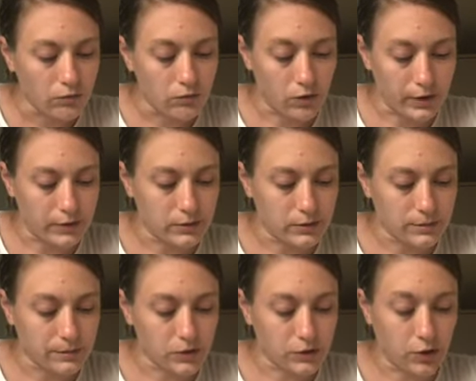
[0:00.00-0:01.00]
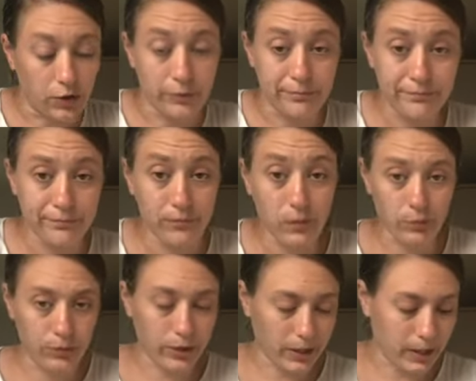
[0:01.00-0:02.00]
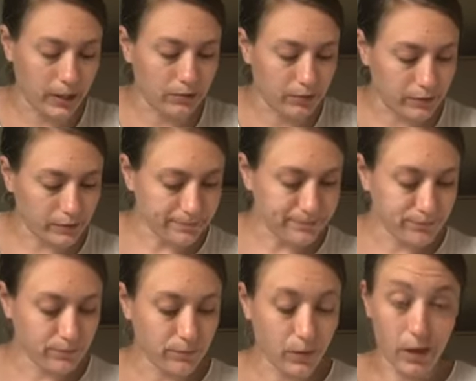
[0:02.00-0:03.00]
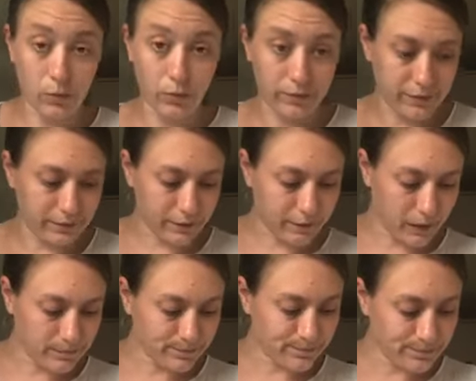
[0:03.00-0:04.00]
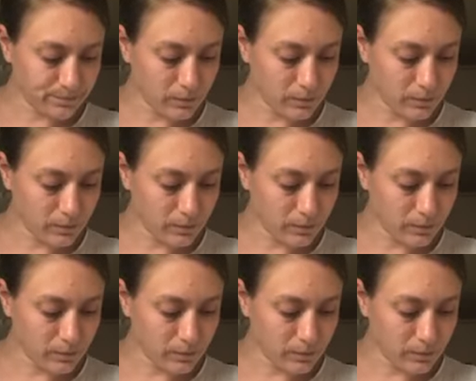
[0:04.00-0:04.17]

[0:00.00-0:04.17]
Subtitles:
Right, so preheat your oven at 150 fan.